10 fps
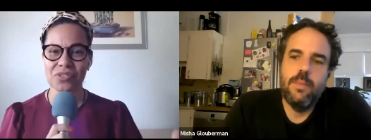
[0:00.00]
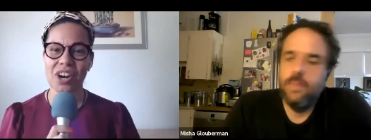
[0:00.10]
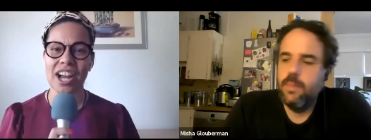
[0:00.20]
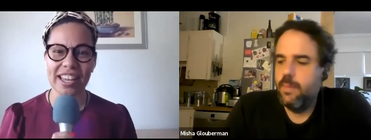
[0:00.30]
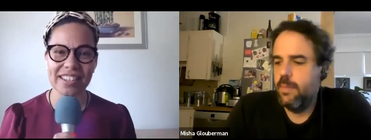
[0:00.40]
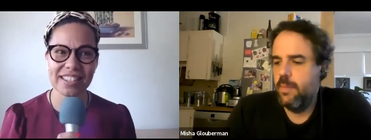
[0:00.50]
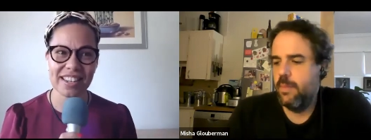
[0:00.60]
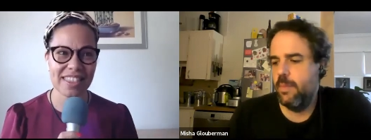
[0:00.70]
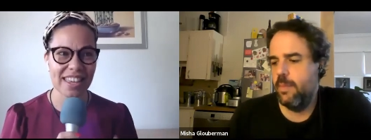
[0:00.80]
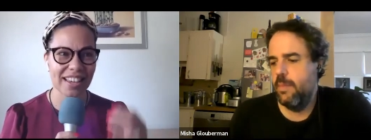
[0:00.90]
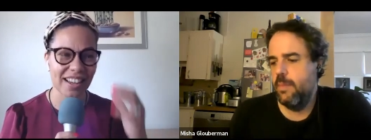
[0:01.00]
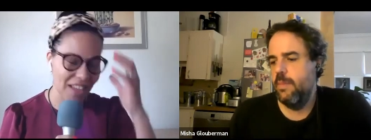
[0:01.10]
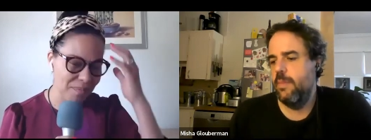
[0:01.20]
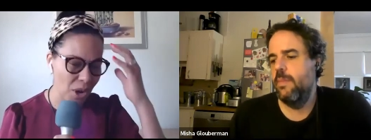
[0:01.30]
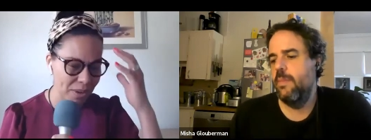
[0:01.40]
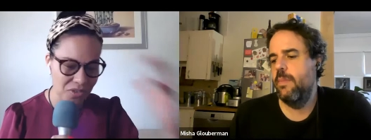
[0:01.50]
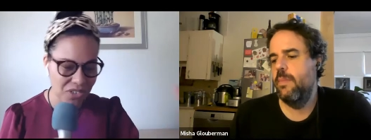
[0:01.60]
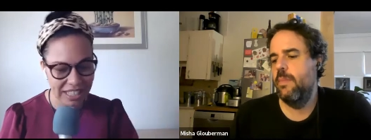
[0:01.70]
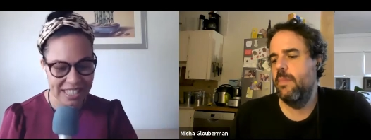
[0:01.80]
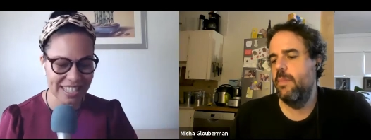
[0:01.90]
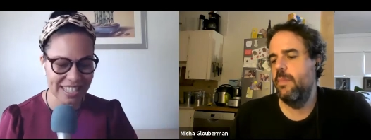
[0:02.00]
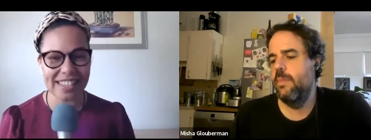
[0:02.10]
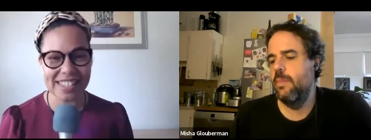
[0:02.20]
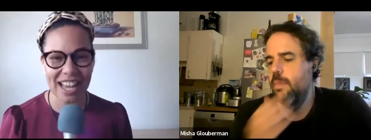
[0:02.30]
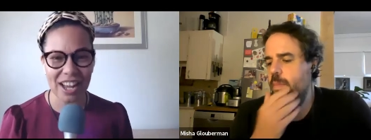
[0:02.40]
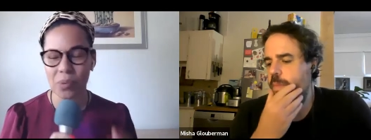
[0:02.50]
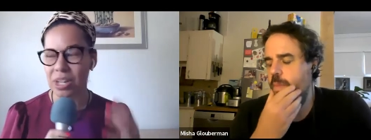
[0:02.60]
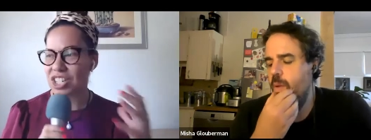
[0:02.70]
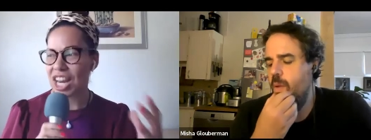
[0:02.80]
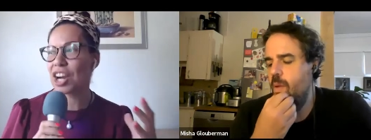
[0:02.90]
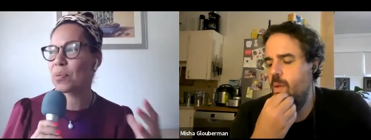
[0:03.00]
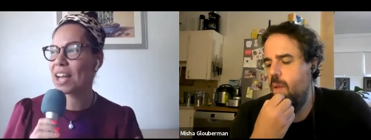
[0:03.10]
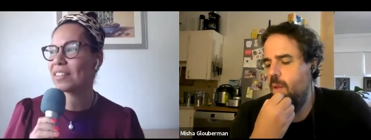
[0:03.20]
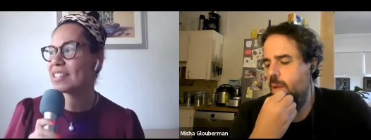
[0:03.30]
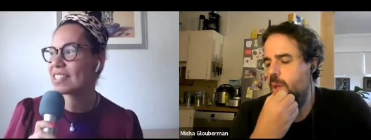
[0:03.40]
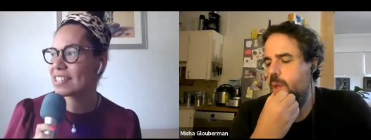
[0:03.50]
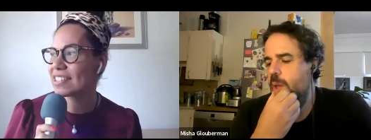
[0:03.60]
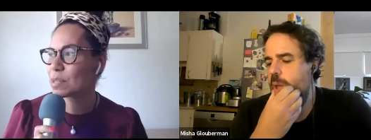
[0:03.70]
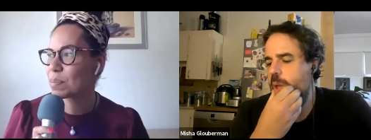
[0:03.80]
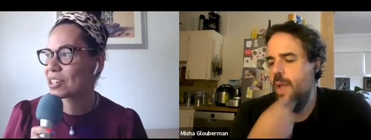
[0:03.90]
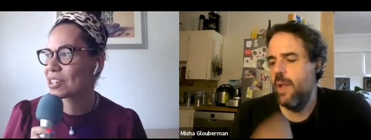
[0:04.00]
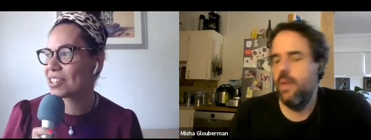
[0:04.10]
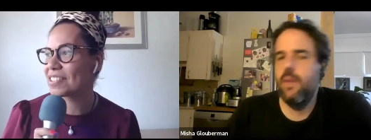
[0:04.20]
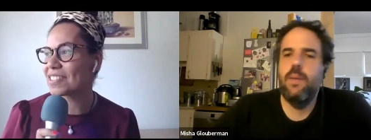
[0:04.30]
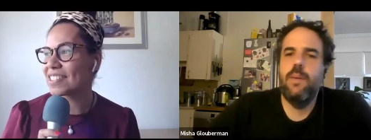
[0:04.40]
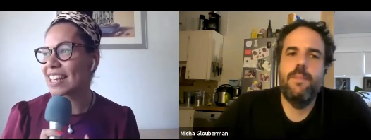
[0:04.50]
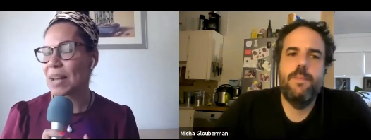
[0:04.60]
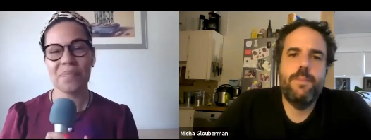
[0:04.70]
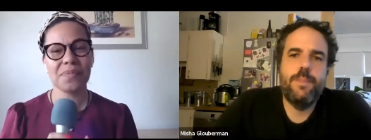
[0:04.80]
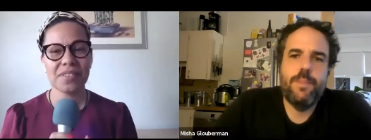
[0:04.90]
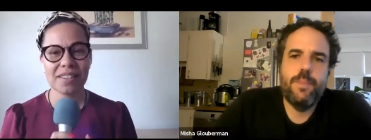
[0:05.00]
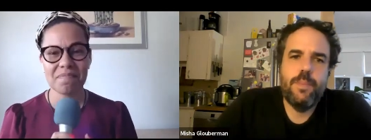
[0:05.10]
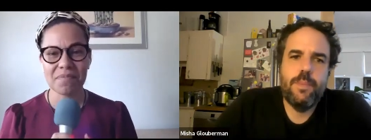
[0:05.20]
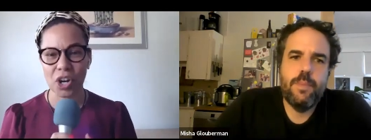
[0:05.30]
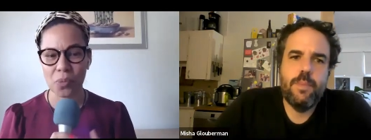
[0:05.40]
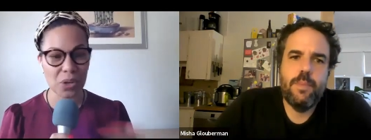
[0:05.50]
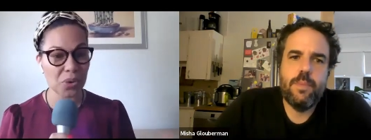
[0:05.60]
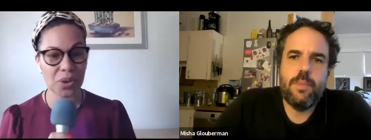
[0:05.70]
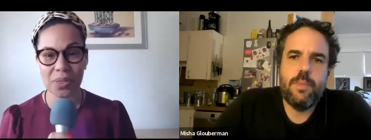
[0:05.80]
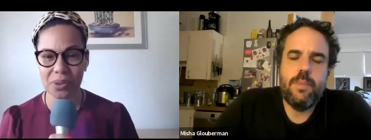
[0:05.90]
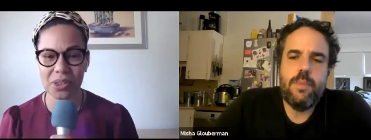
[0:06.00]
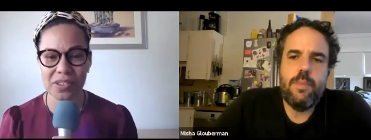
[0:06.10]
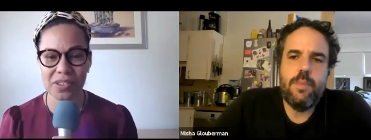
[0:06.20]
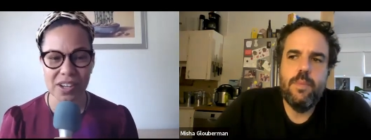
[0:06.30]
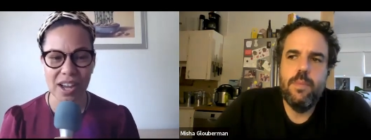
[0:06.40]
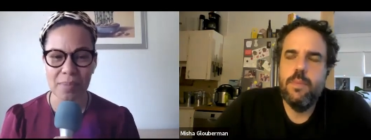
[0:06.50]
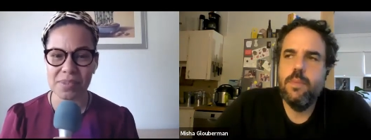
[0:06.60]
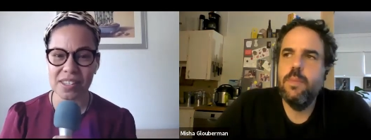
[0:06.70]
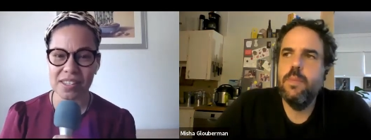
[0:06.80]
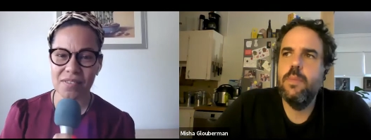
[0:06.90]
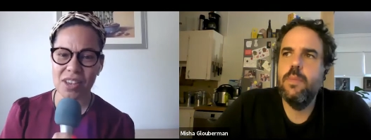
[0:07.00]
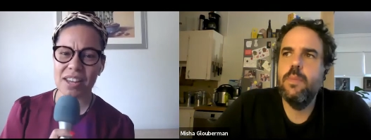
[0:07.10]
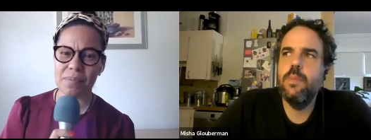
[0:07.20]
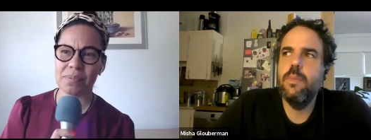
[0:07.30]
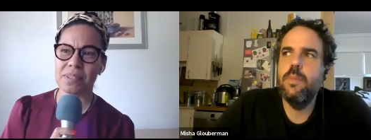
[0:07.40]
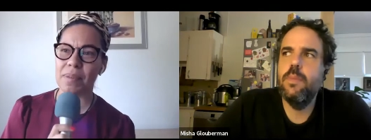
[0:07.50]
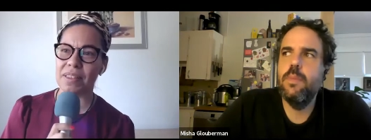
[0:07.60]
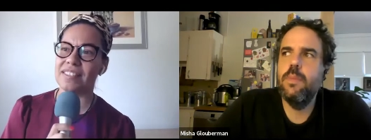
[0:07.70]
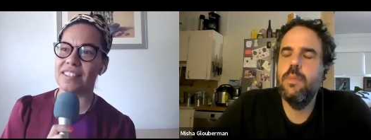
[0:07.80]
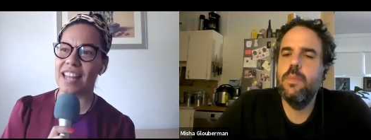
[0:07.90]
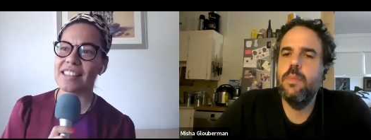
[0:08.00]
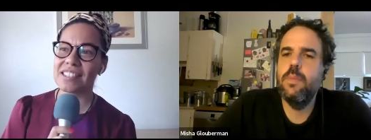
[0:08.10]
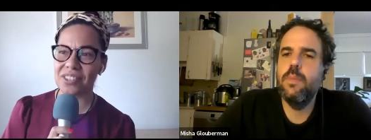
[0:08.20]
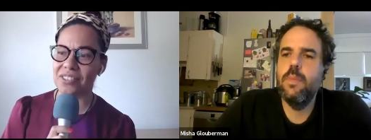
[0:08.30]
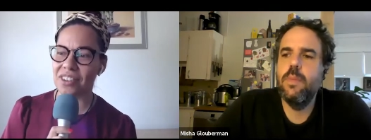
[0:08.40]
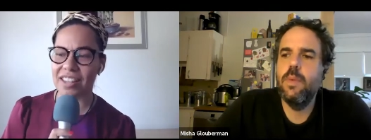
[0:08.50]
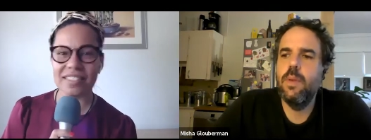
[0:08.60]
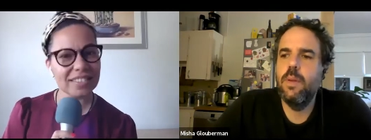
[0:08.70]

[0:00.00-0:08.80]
Speaker 1: right and you think, oh, that moment really stands out. I want to share it with our listeners because you know, we all go through those times. Have you ever had a, something that just hasn't gone right?